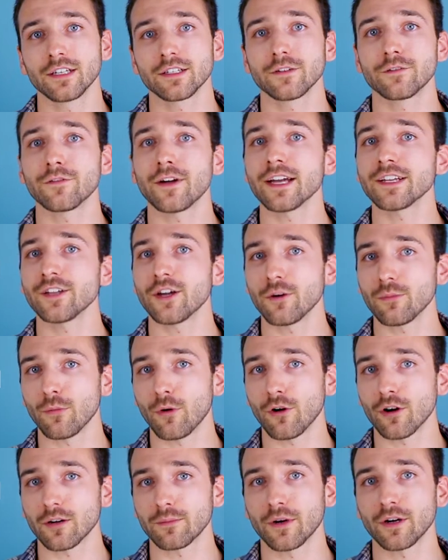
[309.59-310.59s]
to find out
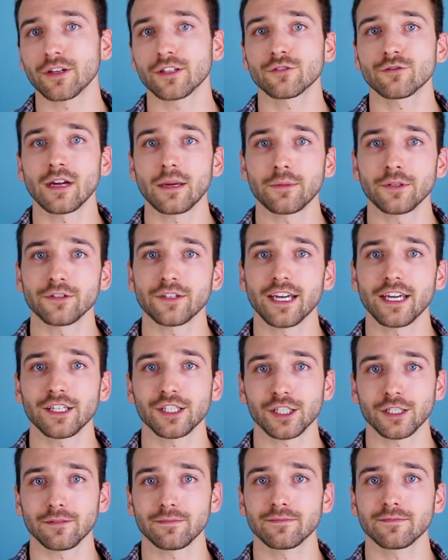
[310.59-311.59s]
more about its
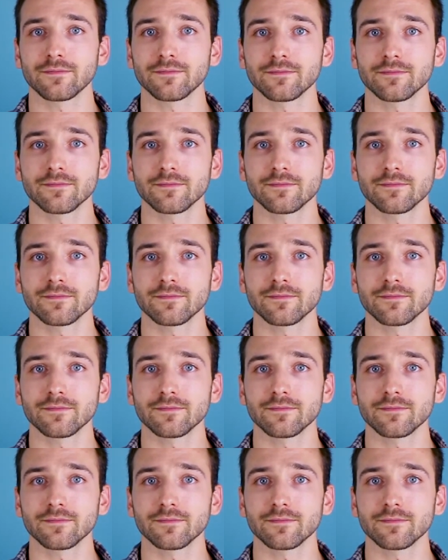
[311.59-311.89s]
reputation.